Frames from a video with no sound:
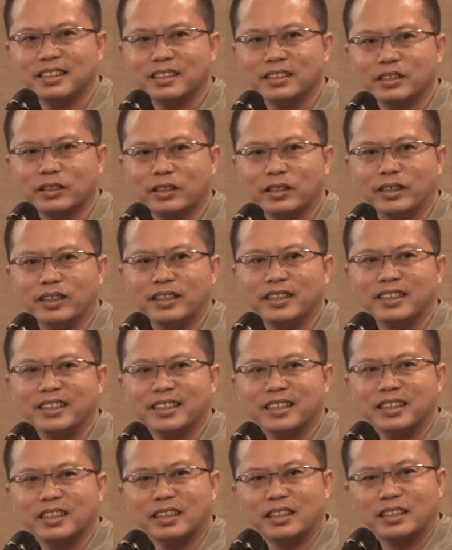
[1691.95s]
So
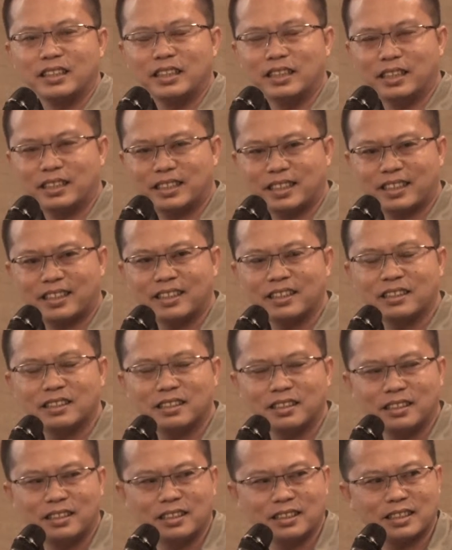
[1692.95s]
the second
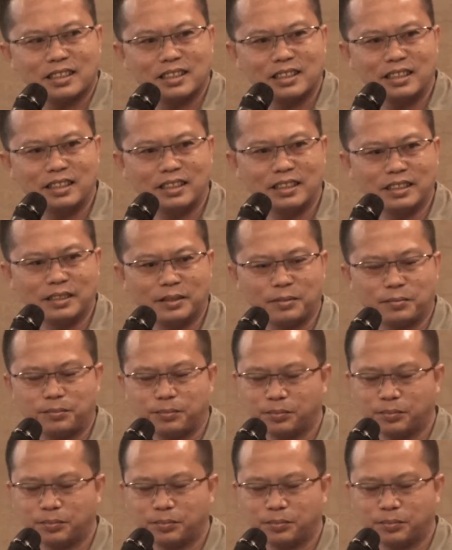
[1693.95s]
thing is the